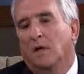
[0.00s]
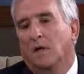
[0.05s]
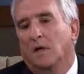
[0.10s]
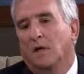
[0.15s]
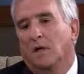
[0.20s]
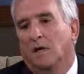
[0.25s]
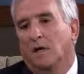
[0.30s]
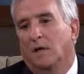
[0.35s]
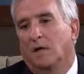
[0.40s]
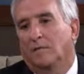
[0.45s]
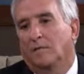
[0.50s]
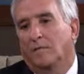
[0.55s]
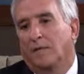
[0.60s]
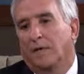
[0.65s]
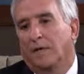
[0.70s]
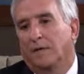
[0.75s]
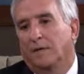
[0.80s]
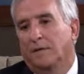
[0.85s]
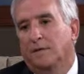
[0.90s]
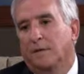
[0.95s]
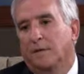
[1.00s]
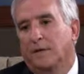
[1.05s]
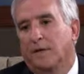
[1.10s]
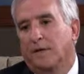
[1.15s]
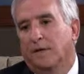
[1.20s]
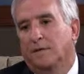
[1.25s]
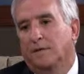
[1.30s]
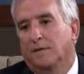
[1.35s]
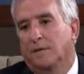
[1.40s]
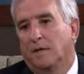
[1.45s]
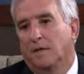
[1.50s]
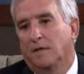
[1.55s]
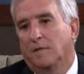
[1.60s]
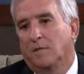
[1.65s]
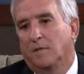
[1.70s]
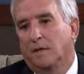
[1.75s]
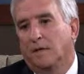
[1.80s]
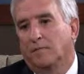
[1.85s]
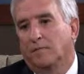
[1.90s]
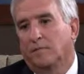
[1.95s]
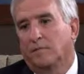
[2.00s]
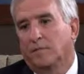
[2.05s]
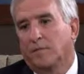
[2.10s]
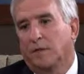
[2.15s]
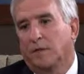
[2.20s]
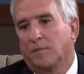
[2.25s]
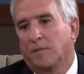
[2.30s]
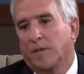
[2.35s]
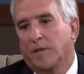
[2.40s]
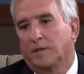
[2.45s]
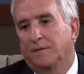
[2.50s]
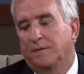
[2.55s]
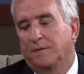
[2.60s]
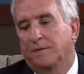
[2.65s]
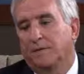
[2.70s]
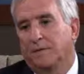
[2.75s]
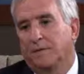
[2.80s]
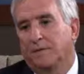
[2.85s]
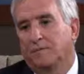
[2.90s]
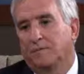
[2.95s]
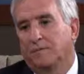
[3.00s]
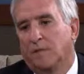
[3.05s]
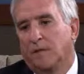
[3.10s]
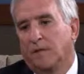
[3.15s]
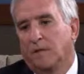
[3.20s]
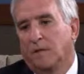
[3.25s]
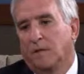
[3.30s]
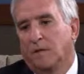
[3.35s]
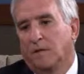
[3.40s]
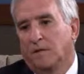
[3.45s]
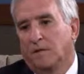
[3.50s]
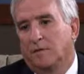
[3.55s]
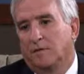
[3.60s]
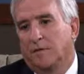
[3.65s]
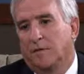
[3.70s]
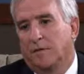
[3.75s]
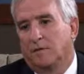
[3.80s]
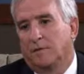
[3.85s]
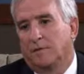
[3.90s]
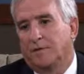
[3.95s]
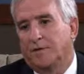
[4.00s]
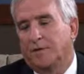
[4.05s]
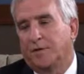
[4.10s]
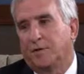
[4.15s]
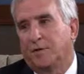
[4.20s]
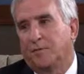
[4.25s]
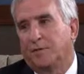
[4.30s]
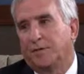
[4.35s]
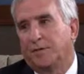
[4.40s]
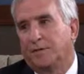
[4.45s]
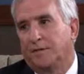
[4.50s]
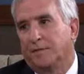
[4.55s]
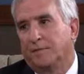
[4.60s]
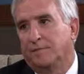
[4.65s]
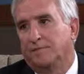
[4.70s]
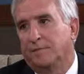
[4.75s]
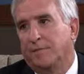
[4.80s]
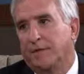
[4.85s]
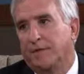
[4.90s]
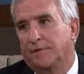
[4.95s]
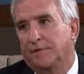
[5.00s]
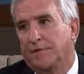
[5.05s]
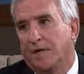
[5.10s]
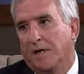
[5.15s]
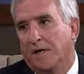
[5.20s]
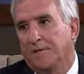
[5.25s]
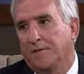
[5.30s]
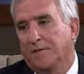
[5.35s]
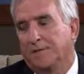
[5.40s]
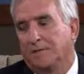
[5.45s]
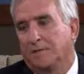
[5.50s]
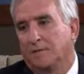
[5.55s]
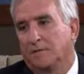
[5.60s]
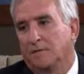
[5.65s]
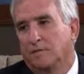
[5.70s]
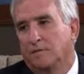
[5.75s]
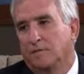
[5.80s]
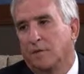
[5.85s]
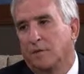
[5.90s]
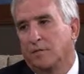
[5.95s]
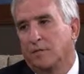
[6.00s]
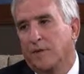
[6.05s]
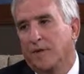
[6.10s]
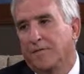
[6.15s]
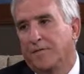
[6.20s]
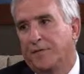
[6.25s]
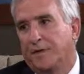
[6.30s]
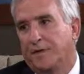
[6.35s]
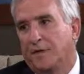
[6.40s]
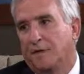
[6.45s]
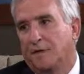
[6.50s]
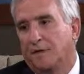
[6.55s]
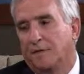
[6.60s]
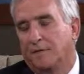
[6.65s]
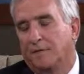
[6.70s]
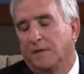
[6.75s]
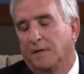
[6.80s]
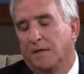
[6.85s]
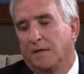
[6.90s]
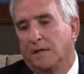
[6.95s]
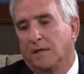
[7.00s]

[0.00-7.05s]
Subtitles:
And again, we're talking about General Sherman and Johnston who met there, and